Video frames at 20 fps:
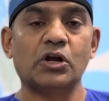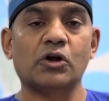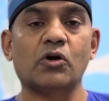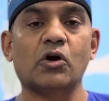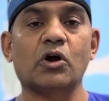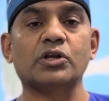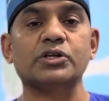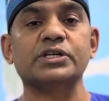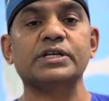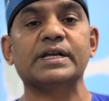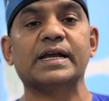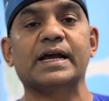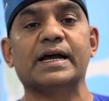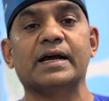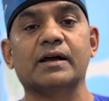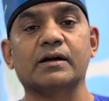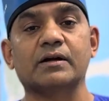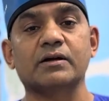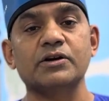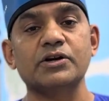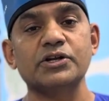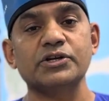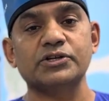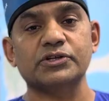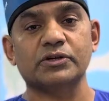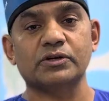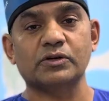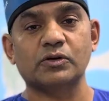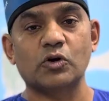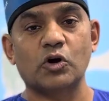causing a
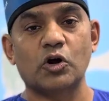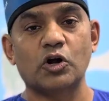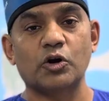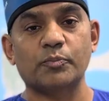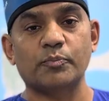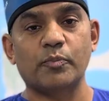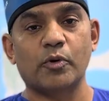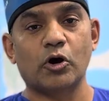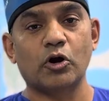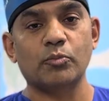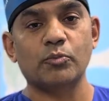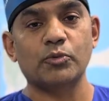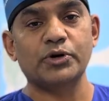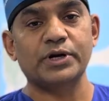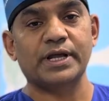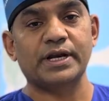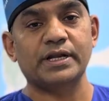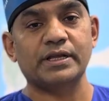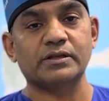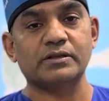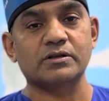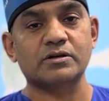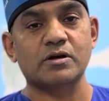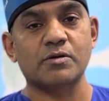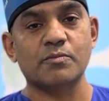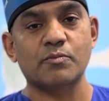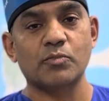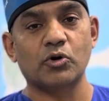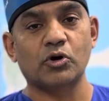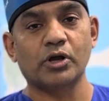condition called pulmonary
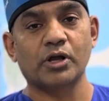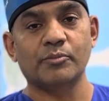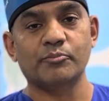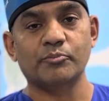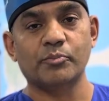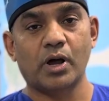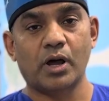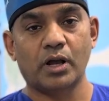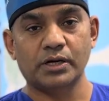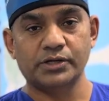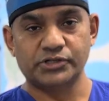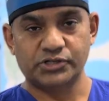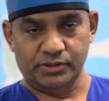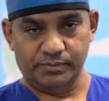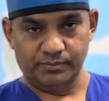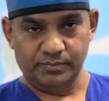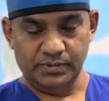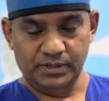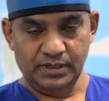thromboembolism.